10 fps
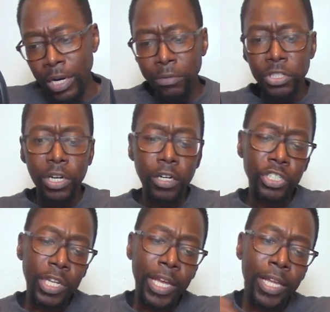I want you to
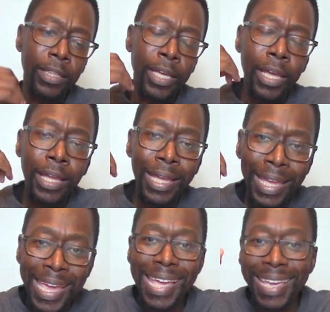understand that
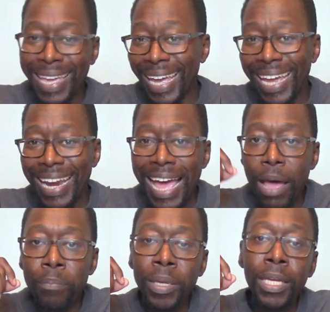it
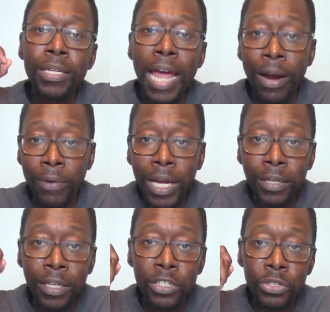cannot be
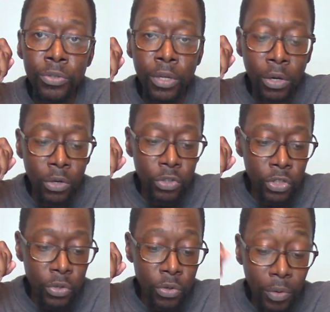directed to
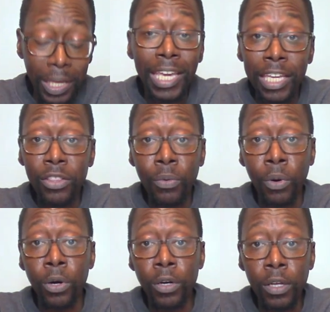those who heed the
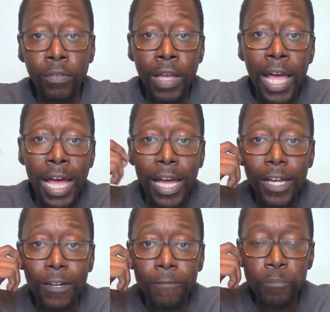word of God.